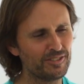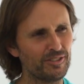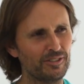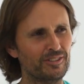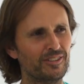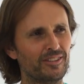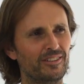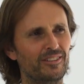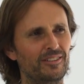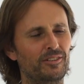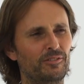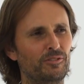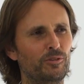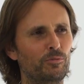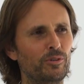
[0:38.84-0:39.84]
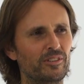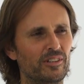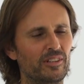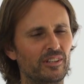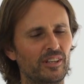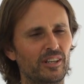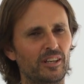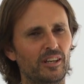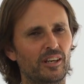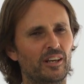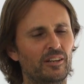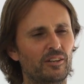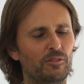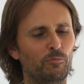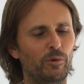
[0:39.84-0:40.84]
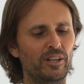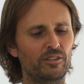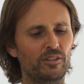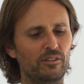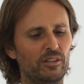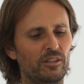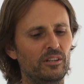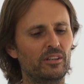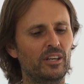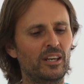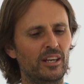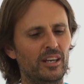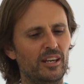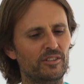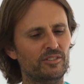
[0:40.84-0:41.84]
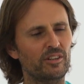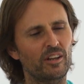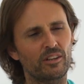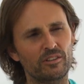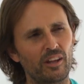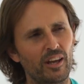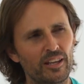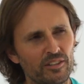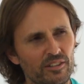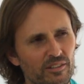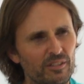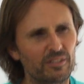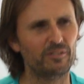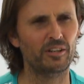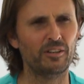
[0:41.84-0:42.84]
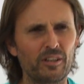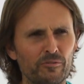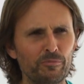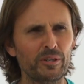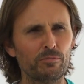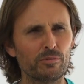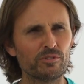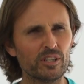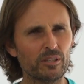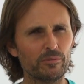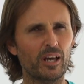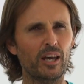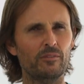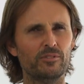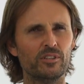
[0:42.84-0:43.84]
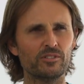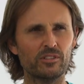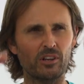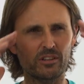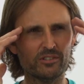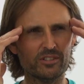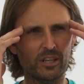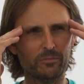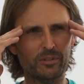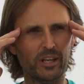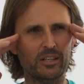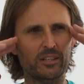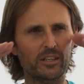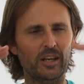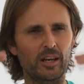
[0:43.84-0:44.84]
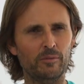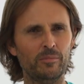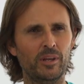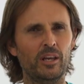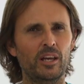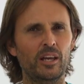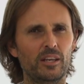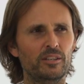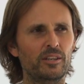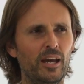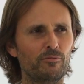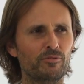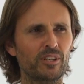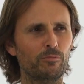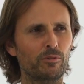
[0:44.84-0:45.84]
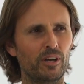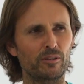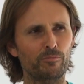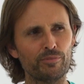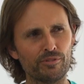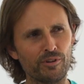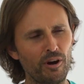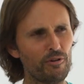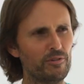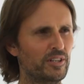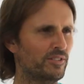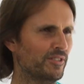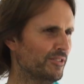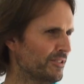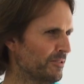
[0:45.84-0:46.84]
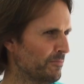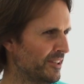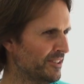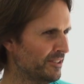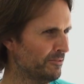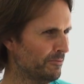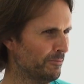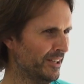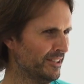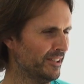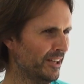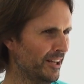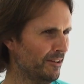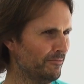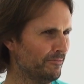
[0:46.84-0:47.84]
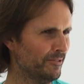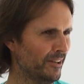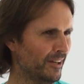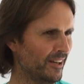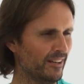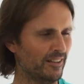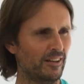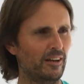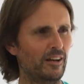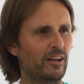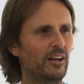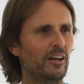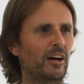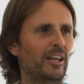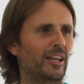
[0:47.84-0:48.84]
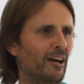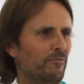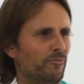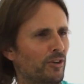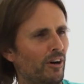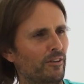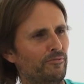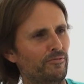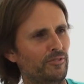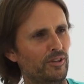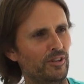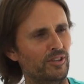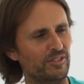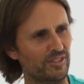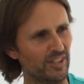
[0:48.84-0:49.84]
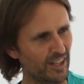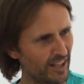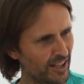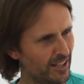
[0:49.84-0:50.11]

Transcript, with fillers: So you, you, yep. you wouldn't, uh, when you, it's lot like you, a lot of people seem to have this concept that um, you have some kind of priority system when you, when you love. You're like, oh, I love God first,